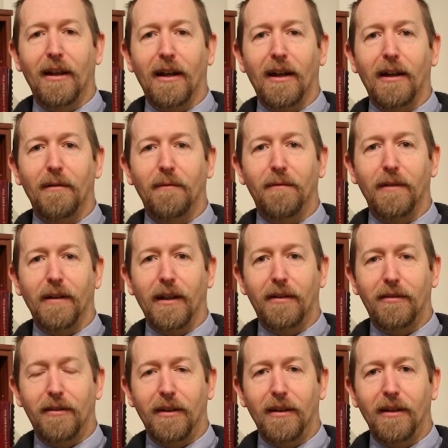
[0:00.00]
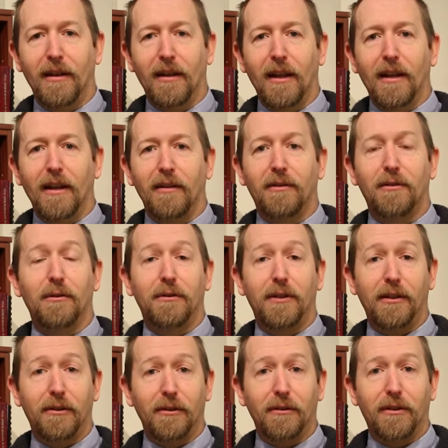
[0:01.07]
um, for next year. It's called
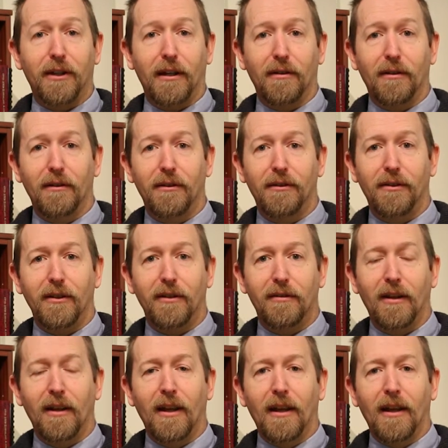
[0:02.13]
Digital Technologies.